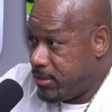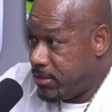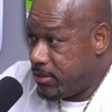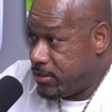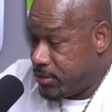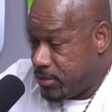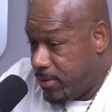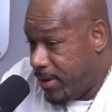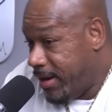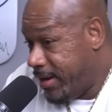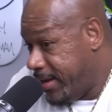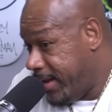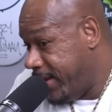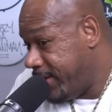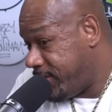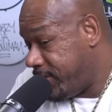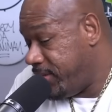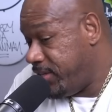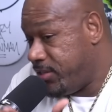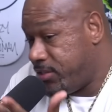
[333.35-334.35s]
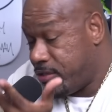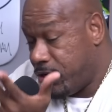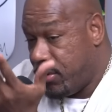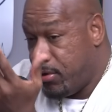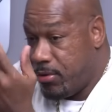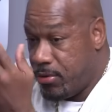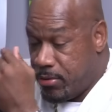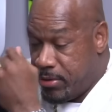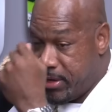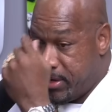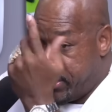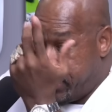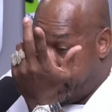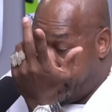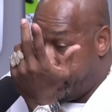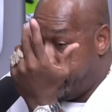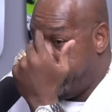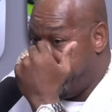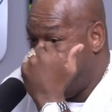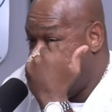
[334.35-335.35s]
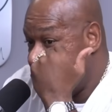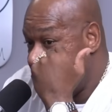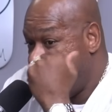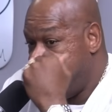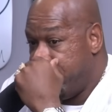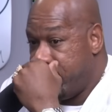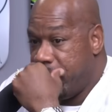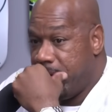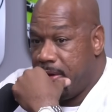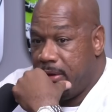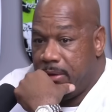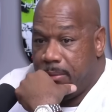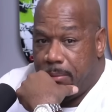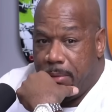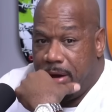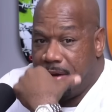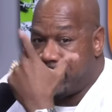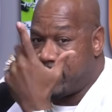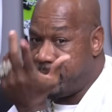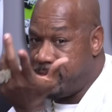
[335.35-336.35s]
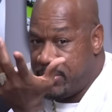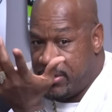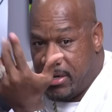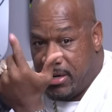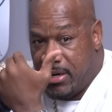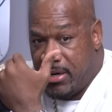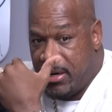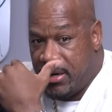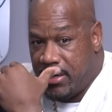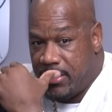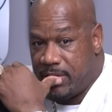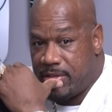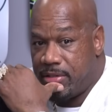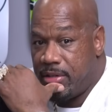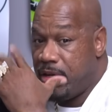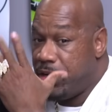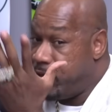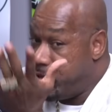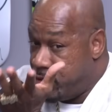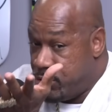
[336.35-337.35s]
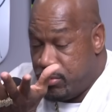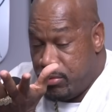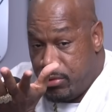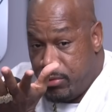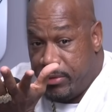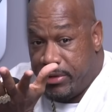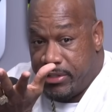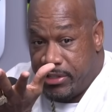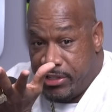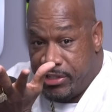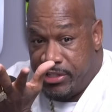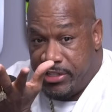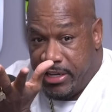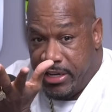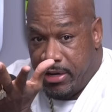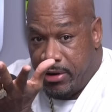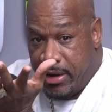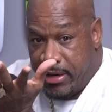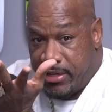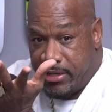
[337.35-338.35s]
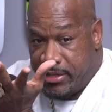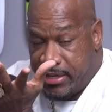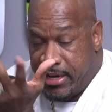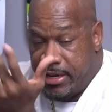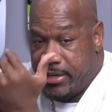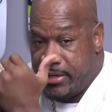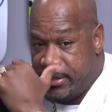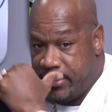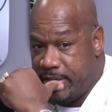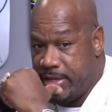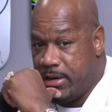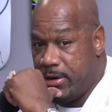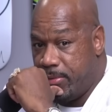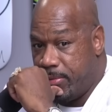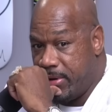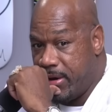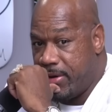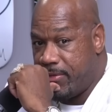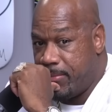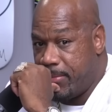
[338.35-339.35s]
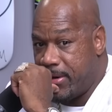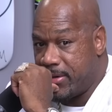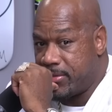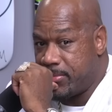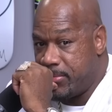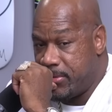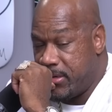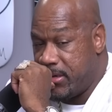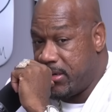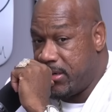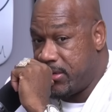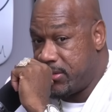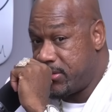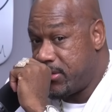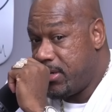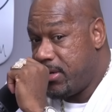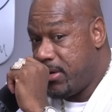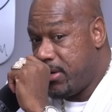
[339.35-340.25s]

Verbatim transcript: So I guess he told and and and bought some guns. Dude went to jail, had to take a deal, whatever, bought some guns.